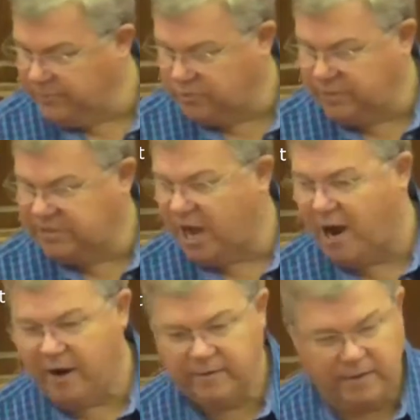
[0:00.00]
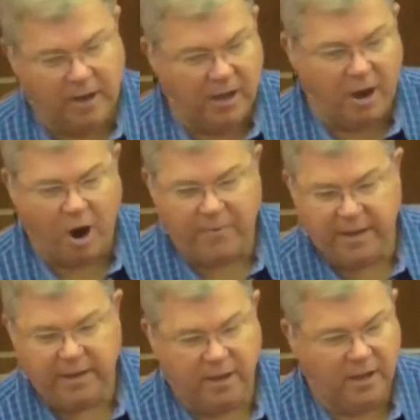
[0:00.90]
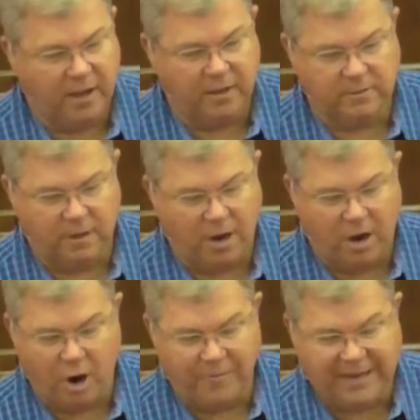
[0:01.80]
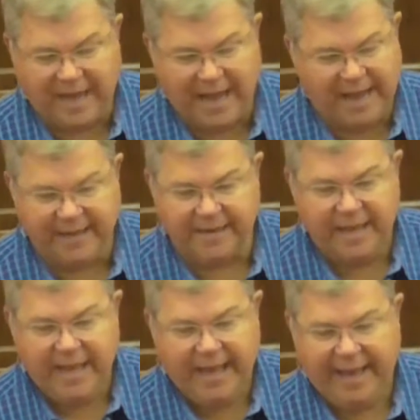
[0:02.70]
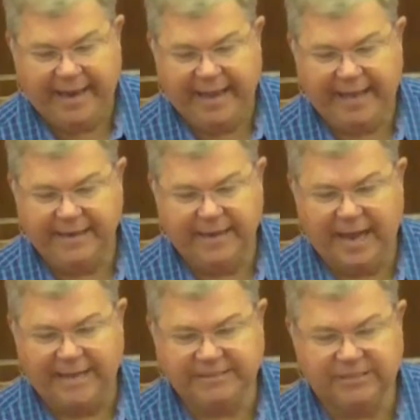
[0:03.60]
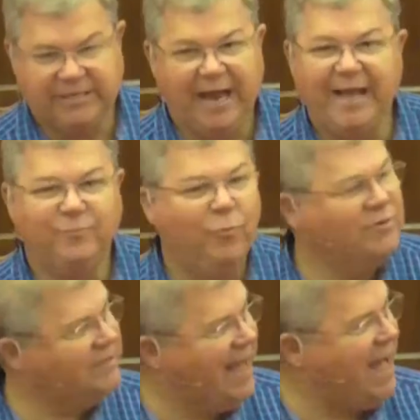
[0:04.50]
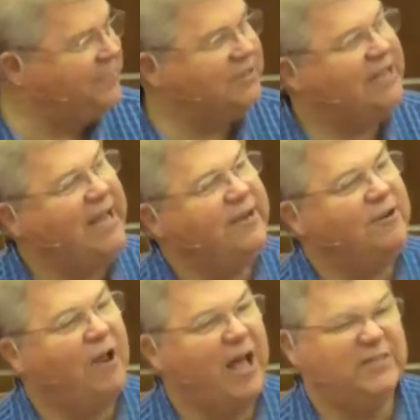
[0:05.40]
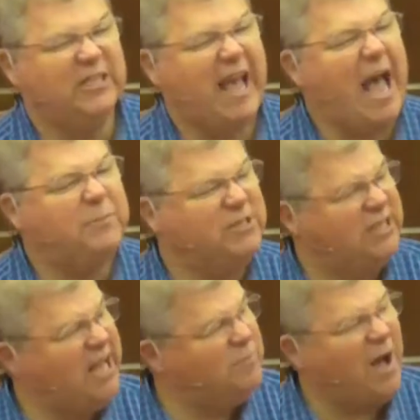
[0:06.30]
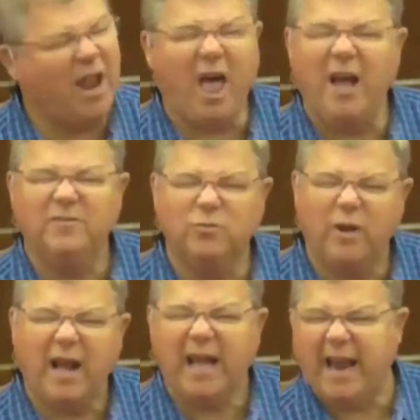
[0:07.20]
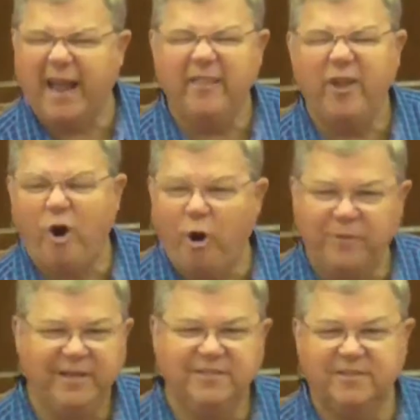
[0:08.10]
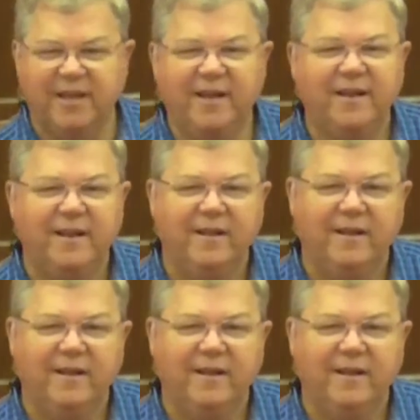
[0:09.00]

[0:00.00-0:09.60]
He was a retired army guy. And I just said, hey, what was the happiest day in your life? He said, the happiest day of my life is when I got out of the army, he said.